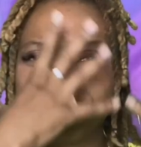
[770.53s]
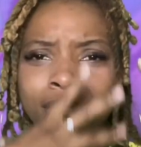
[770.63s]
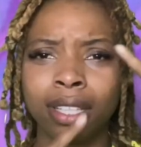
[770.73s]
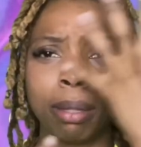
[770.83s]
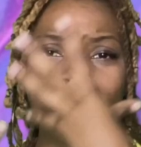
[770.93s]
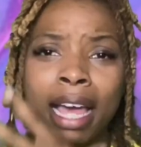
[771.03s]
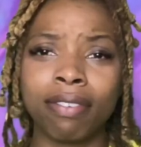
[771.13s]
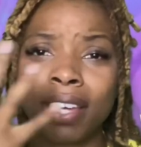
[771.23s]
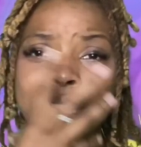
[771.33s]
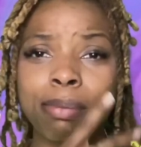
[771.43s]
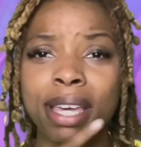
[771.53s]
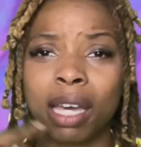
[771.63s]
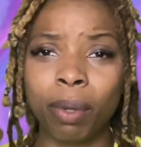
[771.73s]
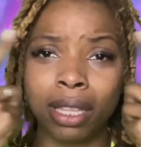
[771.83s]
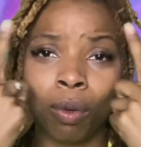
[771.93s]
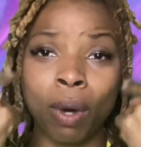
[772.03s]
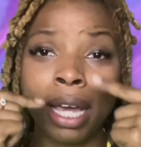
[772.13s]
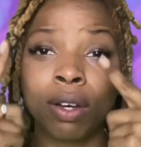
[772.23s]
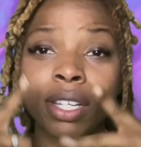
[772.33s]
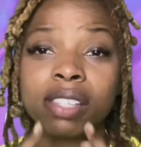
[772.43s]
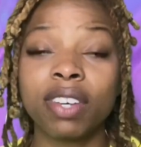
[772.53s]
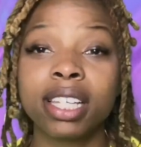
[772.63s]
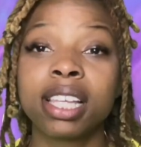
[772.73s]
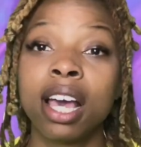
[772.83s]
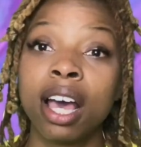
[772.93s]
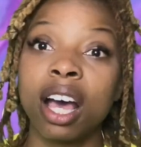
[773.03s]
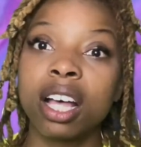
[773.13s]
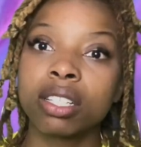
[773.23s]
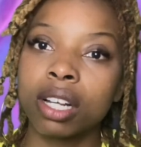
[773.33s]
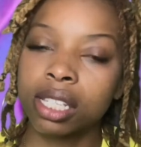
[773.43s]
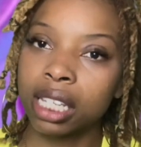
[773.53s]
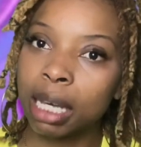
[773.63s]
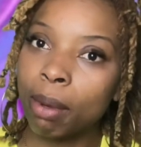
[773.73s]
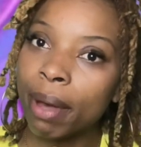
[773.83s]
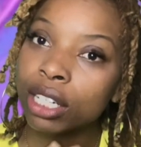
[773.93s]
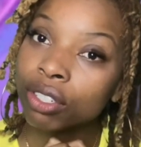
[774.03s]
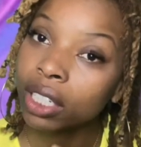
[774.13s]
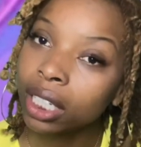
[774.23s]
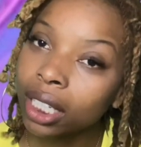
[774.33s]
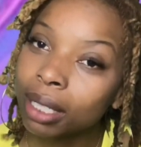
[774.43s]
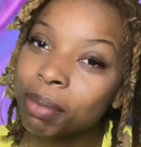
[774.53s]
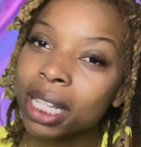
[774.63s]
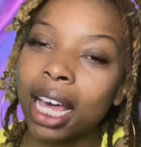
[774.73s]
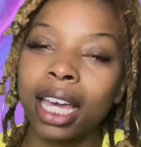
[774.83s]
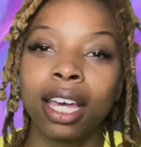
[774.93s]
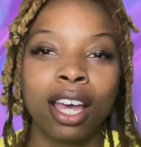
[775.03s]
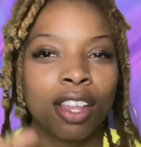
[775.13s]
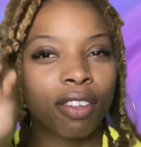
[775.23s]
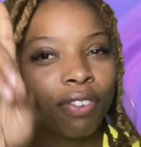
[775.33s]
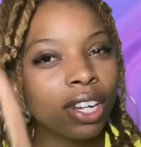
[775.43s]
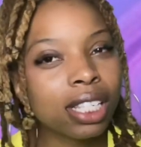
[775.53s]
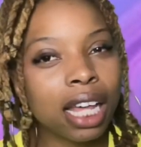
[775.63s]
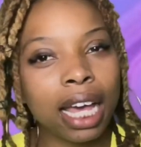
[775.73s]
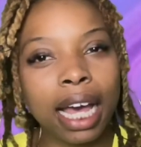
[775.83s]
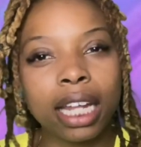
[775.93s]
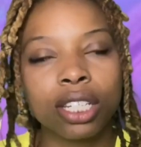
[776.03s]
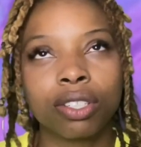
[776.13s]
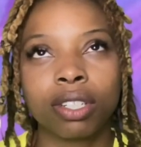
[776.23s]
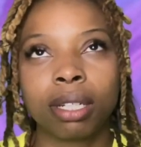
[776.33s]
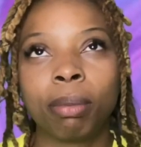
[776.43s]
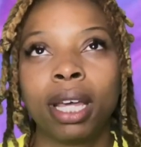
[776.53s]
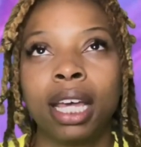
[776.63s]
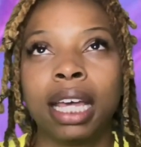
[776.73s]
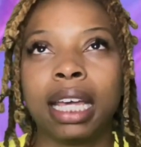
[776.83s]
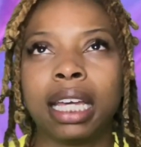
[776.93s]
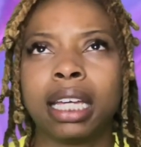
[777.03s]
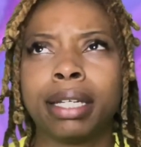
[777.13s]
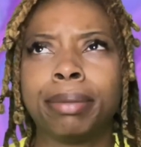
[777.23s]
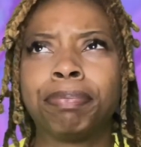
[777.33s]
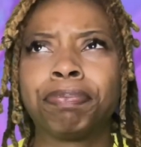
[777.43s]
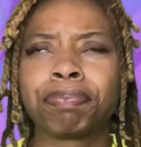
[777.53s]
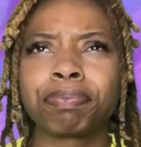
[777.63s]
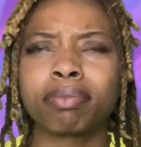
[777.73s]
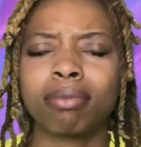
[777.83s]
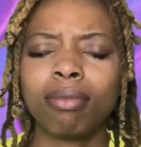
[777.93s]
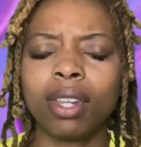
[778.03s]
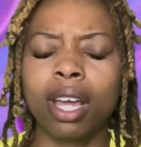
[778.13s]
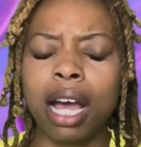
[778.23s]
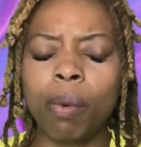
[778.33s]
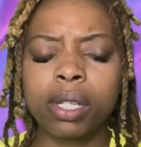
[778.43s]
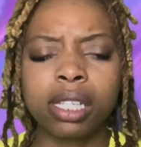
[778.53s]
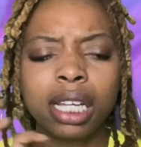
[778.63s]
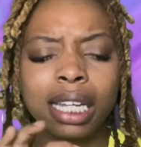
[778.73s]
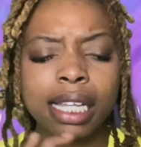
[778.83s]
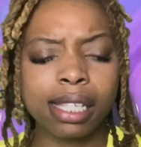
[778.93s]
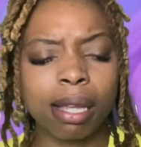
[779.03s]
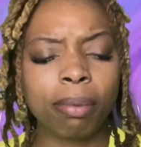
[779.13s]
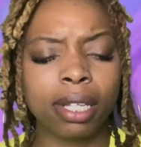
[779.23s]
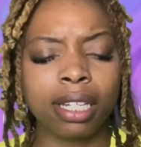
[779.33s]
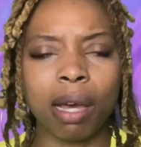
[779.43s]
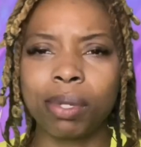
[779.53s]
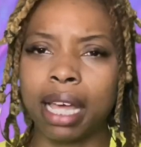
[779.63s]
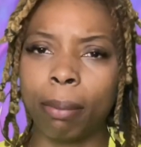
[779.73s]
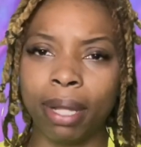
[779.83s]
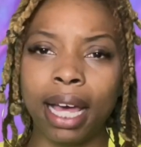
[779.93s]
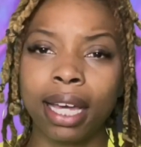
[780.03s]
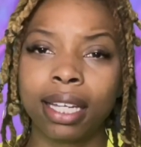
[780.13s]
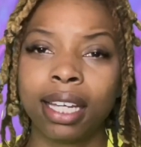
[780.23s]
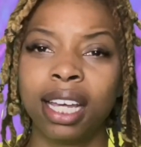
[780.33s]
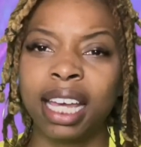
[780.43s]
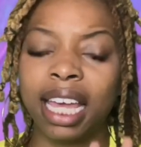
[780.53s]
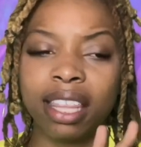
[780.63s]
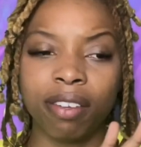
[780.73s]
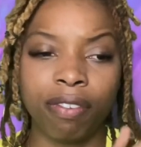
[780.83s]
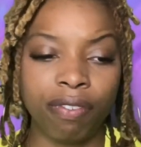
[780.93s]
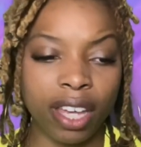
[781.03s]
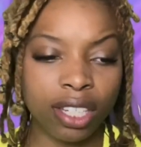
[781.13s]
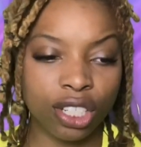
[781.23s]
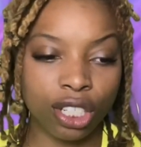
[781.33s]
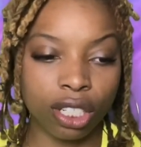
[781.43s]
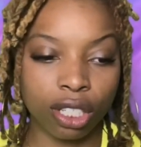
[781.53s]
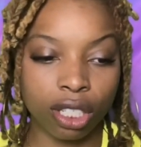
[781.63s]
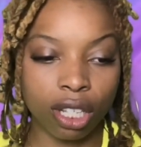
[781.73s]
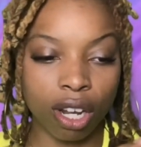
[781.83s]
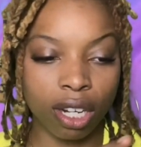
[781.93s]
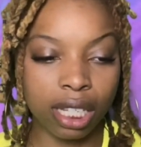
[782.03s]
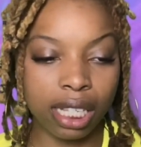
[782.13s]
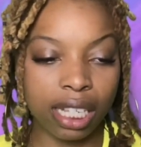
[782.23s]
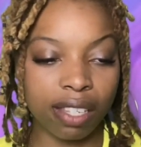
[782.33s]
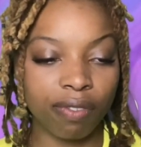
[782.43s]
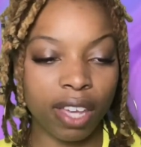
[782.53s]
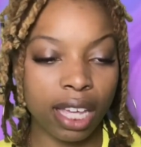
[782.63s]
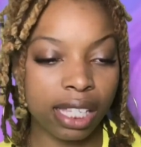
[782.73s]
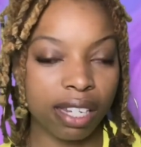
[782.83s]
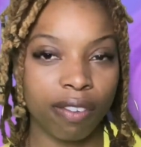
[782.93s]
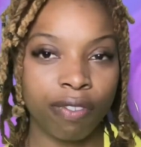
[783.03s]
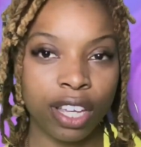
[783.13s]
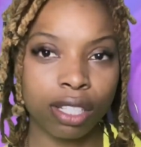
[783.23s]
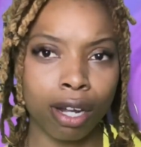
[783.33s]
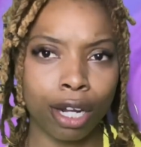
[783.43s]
the face man with the white on his face. I started seeing him in my dreams. Like the first night I had a dream and I was looking at something that was like black and the face just turned into his face and the face started